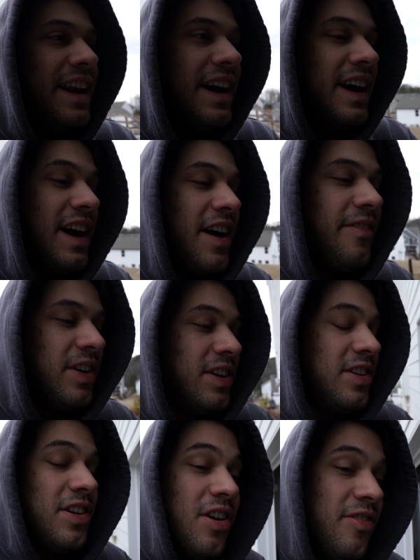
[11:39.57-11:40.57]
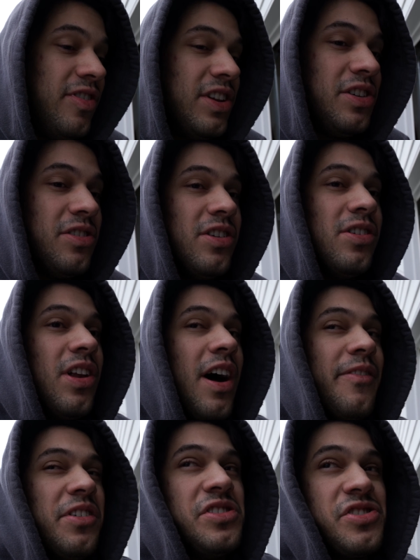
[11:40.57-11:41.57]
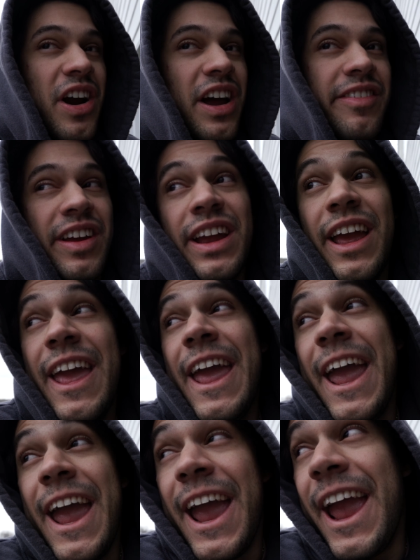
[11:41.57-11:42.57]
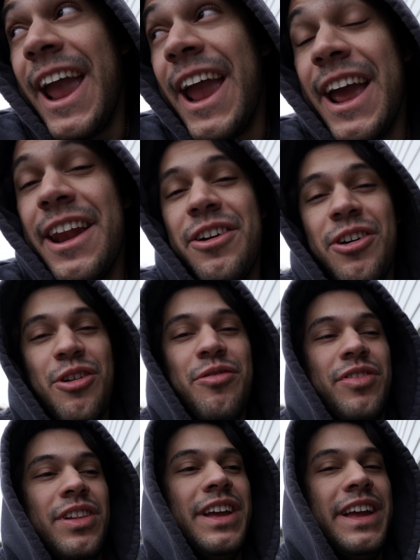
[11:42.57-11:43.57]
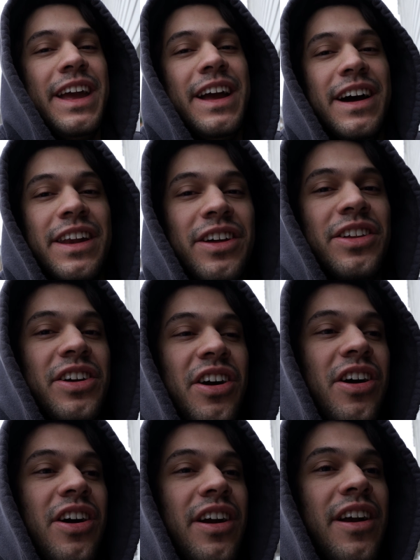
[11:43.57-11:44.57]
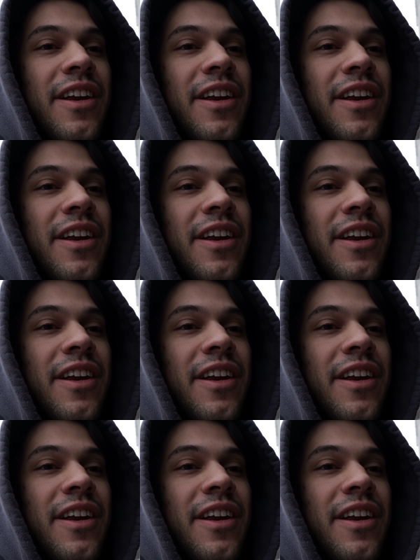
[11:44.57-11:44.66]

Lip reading: I'm gonna hopefully do a whole lot more driving and hopefully get another car